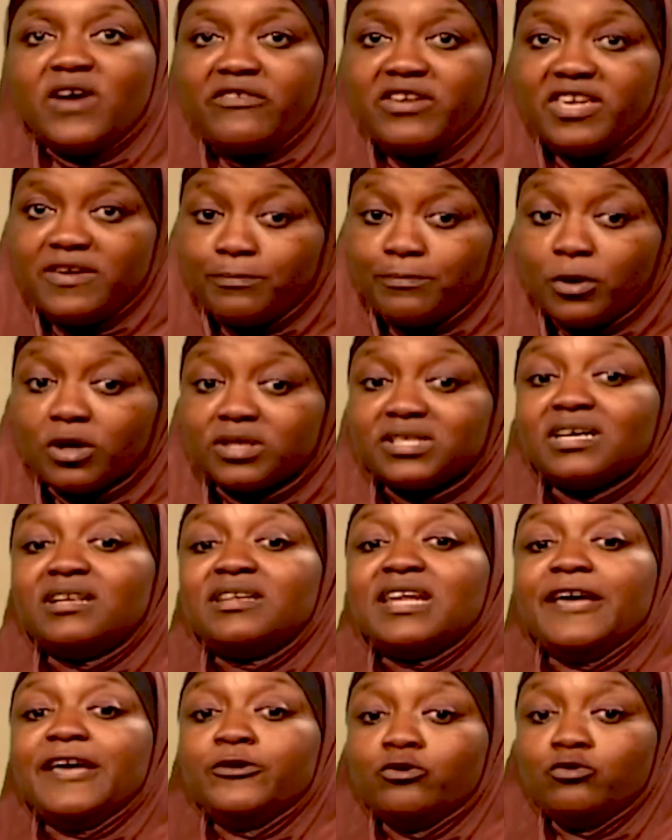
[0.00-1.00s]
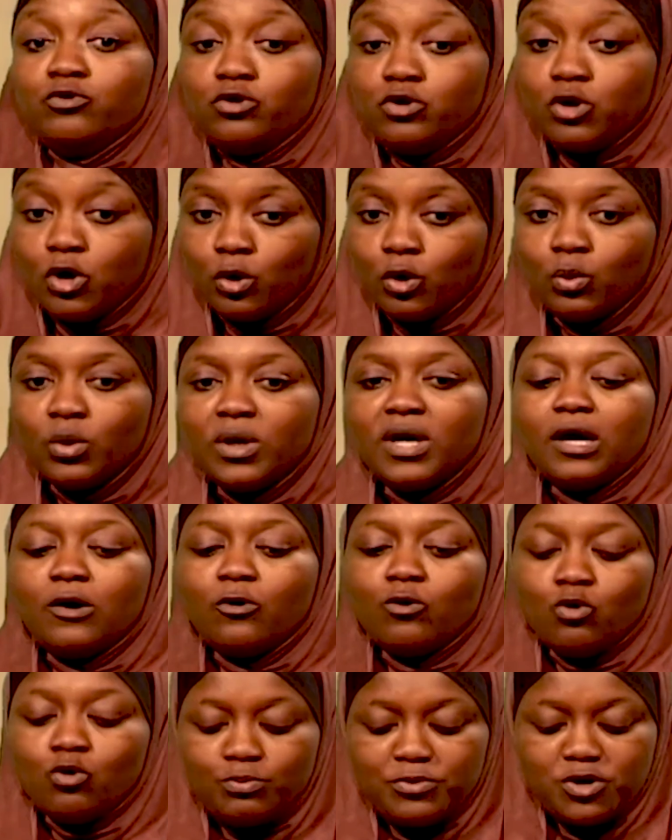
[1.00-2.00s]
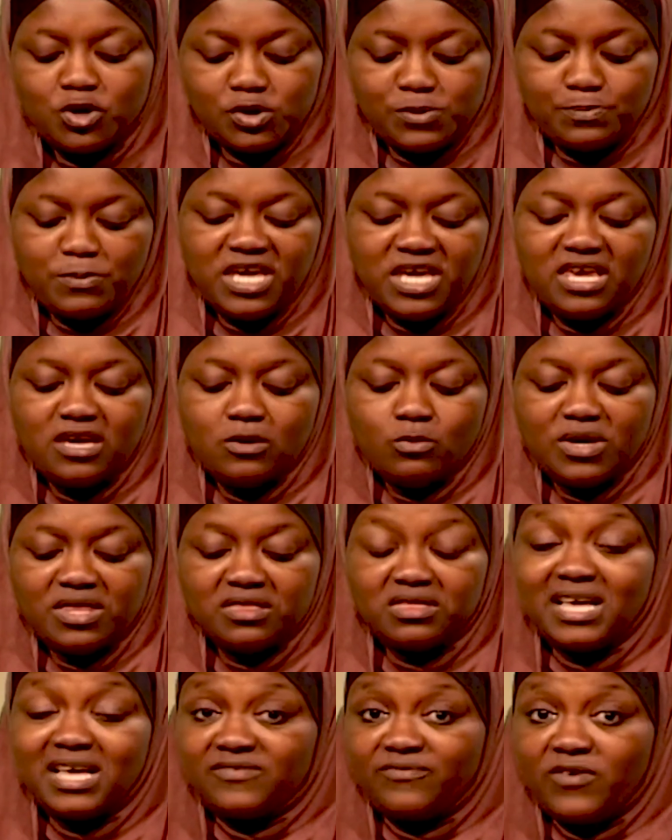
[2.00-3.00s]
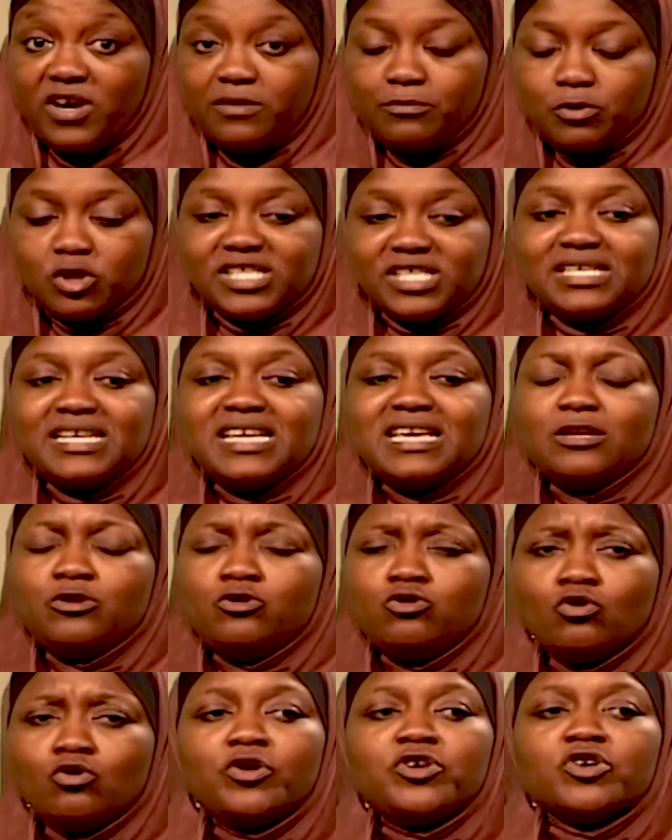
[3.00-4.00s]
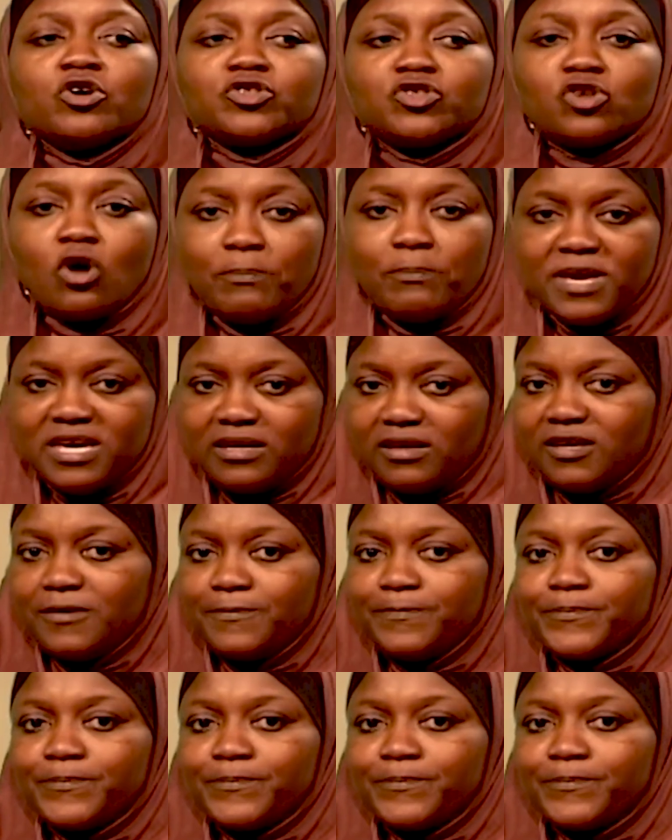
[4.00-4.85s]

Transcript: very important that you know whom you're speaking with. That's very important. Know your topic.